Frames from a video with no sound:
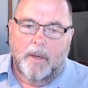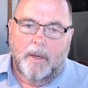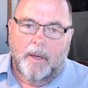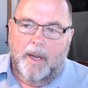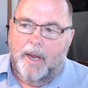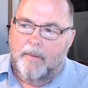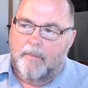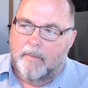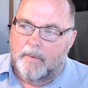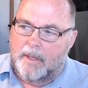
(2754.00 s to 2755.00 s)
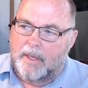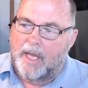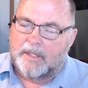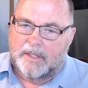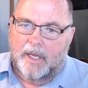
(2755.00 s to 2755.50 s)
and
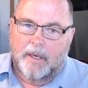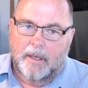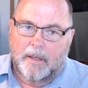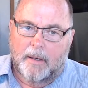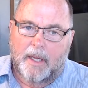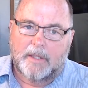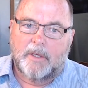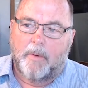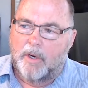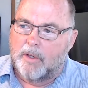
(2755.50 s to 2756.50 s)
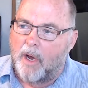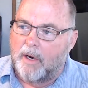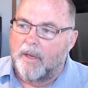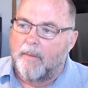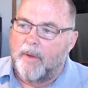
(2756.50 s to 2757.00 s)
gets it. And so when you're
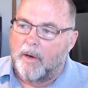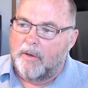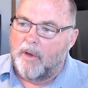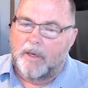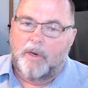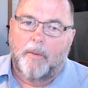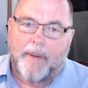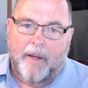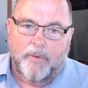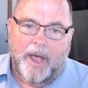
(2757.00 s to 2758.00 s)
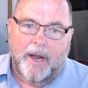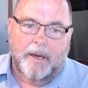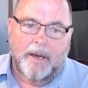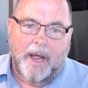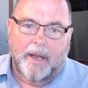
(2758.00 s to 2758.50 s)
talking to them, they're talking to you about that
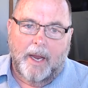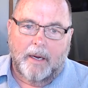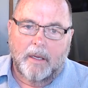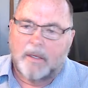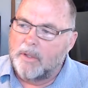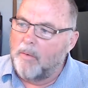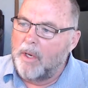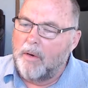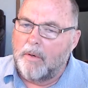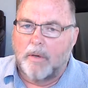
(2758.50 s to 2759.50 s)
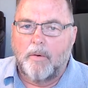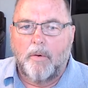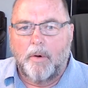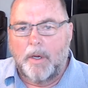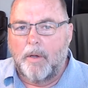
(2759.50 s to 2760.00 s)
and not like, so what do you do?
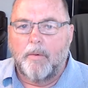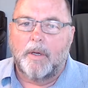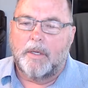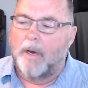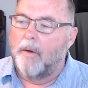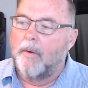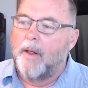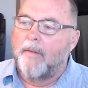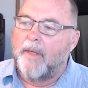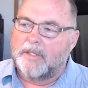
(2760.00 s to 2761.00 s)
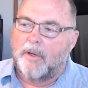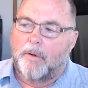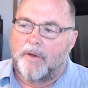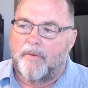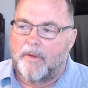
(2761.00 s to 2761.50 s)
Who are you? That's a
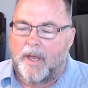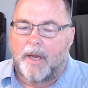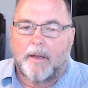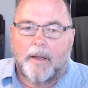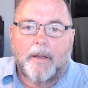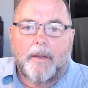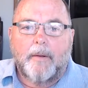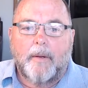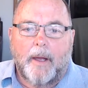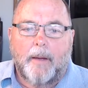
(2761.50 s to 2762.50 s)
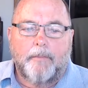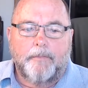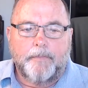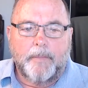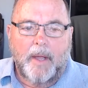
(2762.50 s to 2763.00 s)
whole different thing.
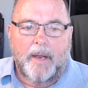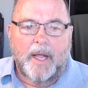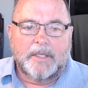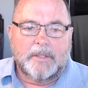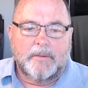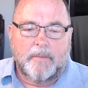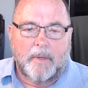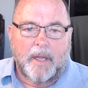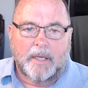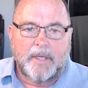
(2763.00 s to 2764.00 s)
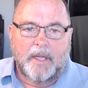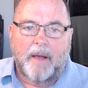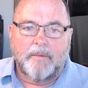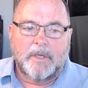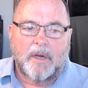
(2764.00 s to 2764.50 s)
And that's, like I say, that was our